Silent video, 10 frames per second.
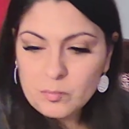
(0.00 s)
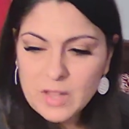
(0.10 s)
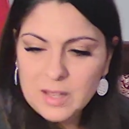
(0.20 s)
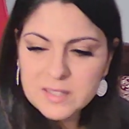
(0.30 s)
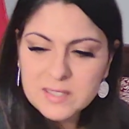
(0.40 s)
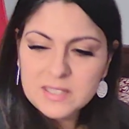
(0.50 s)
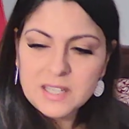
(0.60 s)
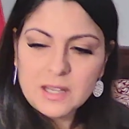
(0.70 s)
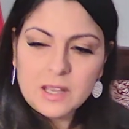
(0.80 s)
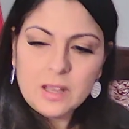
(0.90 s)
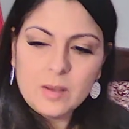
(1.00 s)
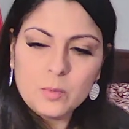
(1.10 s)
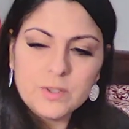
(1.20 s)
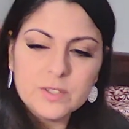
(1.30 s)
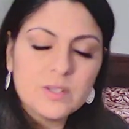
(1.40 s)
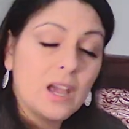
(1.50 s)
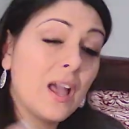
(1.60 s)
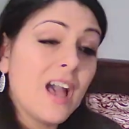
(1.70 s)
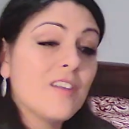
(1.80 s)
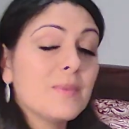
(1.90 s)
Let's see. I
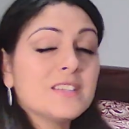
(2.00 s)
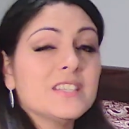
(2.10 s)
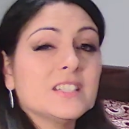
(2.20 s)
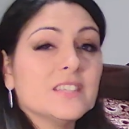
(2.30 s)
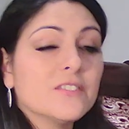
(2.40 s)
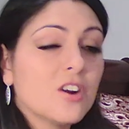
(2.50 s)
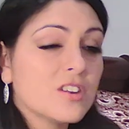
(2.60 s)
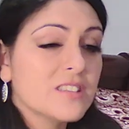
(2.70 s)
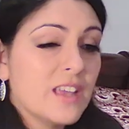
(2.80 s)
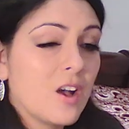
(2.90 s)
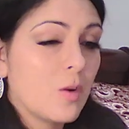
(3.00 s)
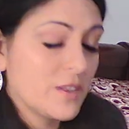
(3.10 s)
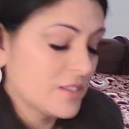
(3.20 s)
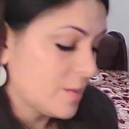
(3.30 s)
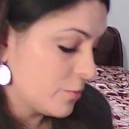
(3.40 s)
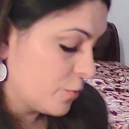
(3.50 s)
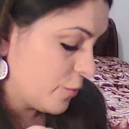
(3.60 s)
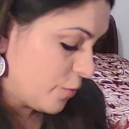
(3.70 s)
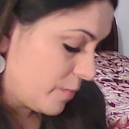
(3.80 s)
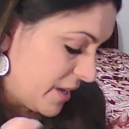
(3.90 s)
have my tea leaf cards. They always come through
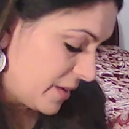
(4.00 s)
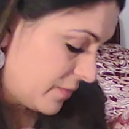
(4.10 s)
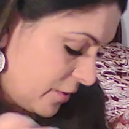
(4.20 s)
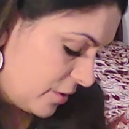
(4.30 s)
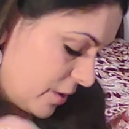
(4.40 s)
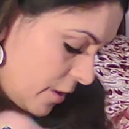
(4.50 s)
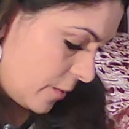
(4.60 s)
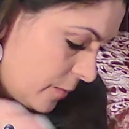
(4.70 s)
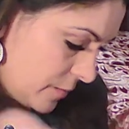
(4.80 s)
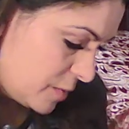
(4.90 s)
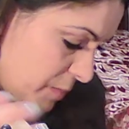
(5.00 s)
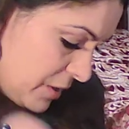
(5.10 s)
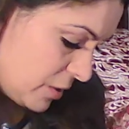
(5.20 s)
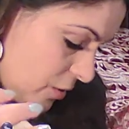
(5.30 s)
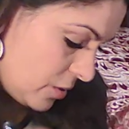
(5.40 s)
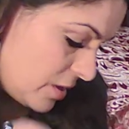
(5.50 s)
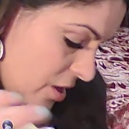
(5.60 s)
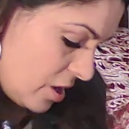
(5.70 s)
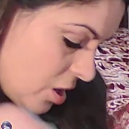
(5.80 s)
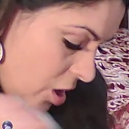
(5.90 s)
for me. Here you go. Spear.
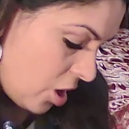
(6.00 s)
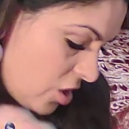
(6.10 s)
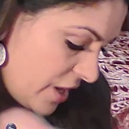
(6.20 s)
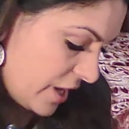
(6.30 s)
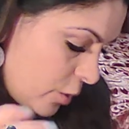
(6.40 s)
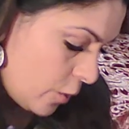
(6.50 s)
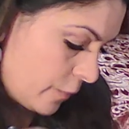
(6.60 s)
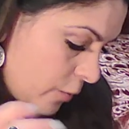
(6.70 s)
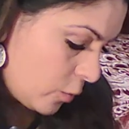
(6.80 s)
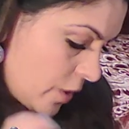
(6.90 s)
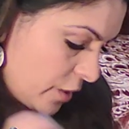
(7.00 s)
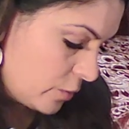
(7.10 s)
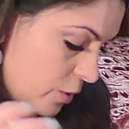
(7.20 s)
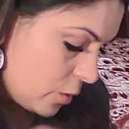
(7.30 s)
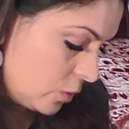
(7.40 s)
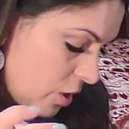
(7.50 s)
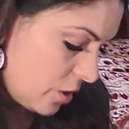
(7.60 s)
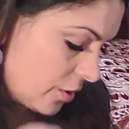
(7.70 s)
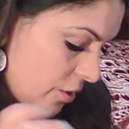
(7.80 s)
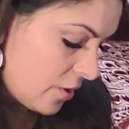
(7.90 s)
Heartache over what you no
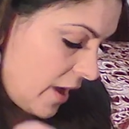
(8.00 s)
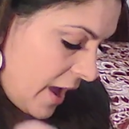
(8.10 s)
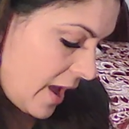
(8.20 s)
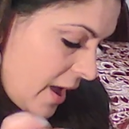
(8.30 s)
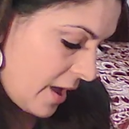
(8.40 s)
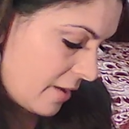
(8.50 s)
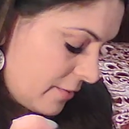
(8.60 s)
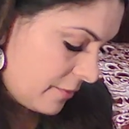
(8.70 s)
longer have.